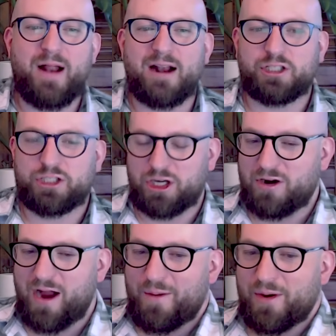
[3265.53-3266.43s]
not
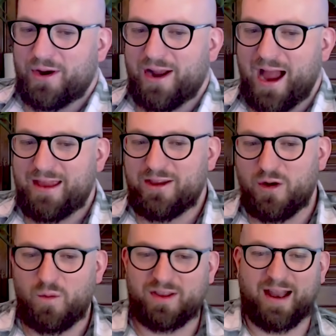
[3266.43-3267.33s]
sure I would.
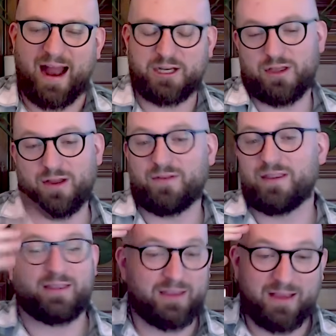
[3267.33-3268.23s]
Once again, actually,
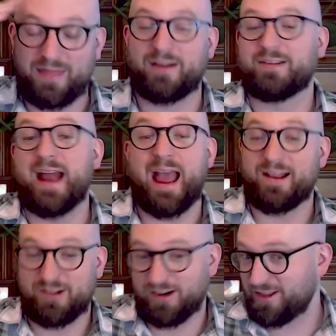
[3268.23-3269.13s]
there's an
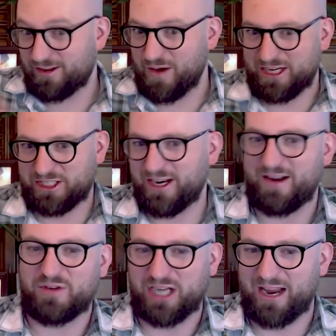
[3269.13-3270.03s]
answer to this question
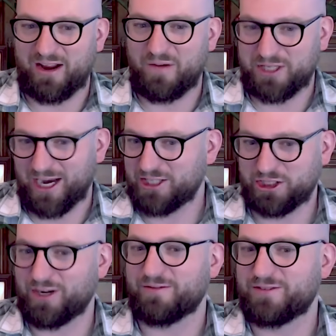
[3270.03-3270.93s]
which I
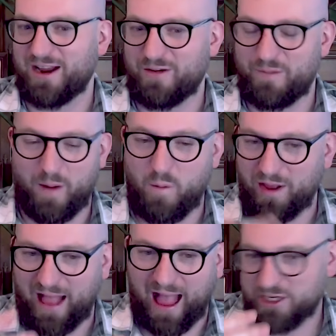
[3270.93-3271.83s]
should have done about
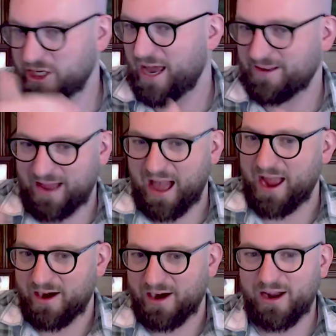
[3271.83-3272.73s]
what actually has a
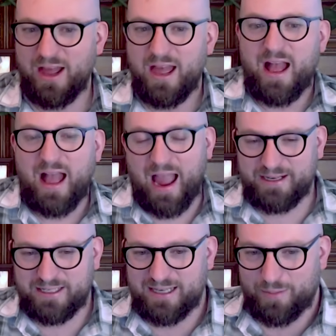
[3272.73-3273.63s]
higher
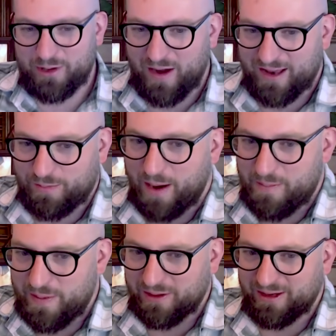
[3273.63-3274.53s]
ATWS
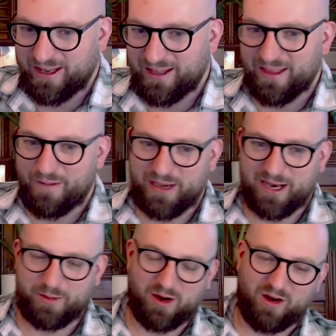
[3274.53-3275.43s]
probability, the
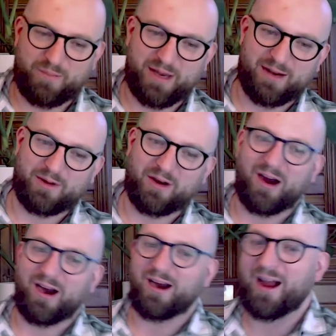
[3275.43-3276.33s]
BWR or
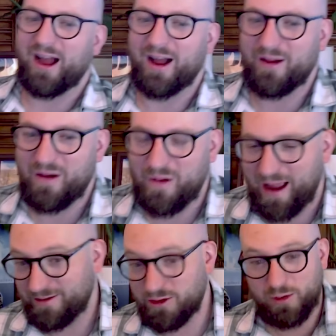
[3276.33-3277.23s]
PWR.
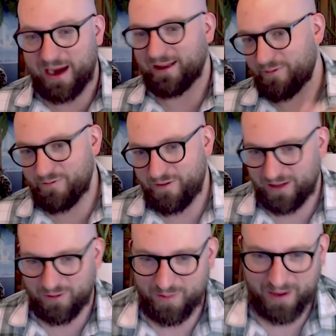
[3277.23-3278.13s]
A New Reg
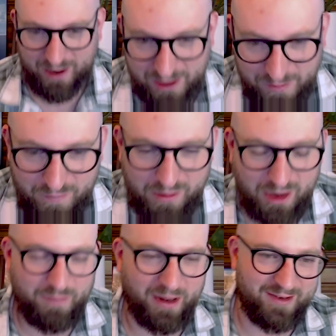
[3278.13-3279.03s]
1150 would be a good
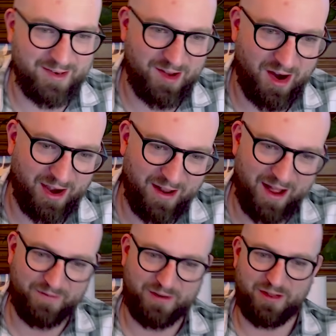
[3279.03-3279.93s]
place to start
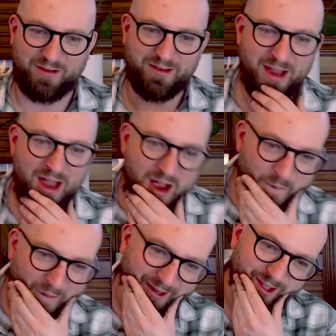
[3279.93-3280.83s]
for those
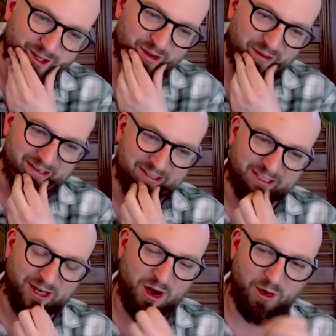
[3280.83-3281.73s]
wanting to do the research
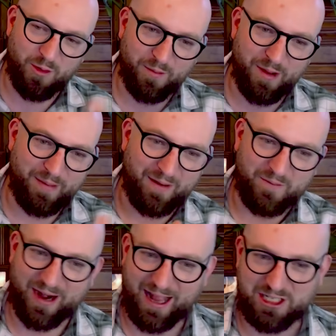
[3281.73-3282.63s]
at home about
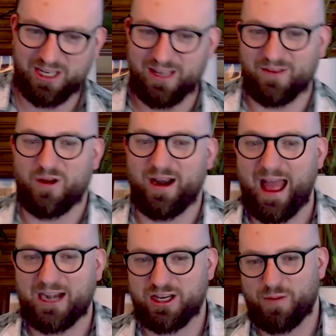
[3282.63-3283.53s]
what actually
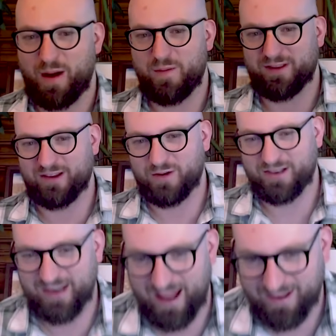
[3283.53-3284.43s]
the probabilistic
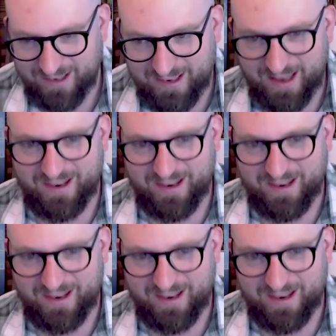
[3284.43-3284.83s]
risk analysis says